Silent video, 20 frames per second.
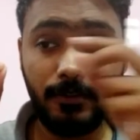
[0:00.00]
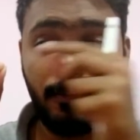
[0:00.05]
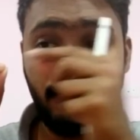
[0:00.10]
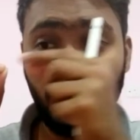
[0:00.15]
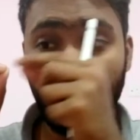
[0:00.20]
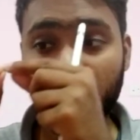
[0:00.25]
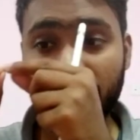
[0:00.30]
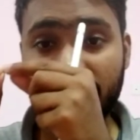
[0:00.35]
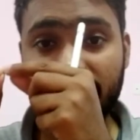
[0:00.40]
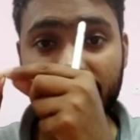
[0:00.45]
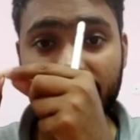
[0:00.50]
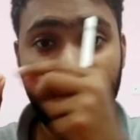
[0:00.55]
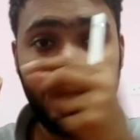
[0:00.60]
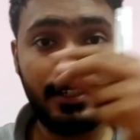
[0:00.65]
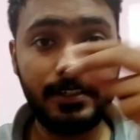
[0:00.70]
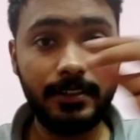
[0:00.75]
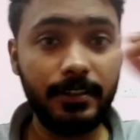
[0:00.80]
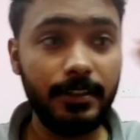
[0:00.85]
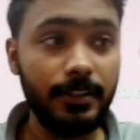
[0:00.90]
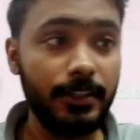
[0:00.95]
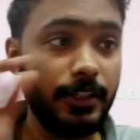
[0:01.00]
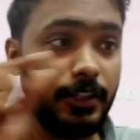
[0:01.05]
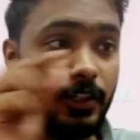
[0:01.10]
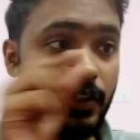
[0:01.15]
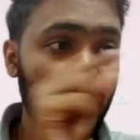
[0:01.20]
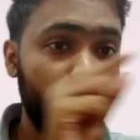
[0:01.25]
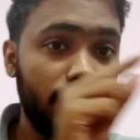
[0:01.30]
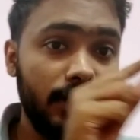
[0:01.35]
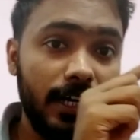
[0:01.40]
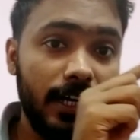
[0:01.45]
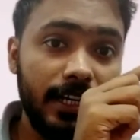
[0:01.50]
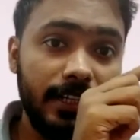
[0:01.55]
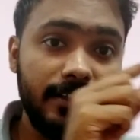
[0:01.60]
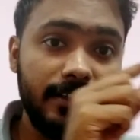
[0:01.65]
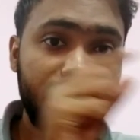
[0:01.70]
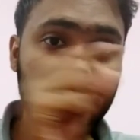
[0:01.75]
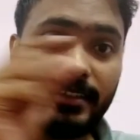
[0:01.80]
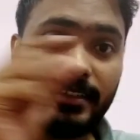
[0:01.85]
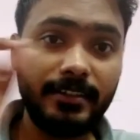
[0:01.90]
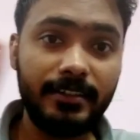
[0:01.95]
from one center to the
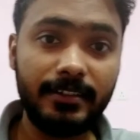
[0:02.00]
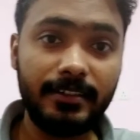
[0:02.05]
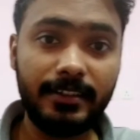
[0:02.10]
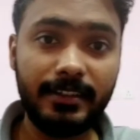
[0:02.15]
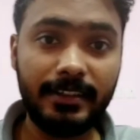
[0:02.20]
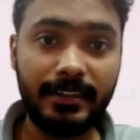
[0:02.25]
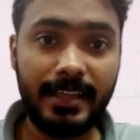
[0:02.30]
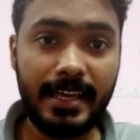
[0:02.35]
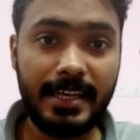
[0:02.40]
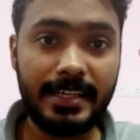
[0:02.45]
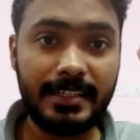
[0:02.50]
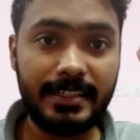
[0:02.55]
another center.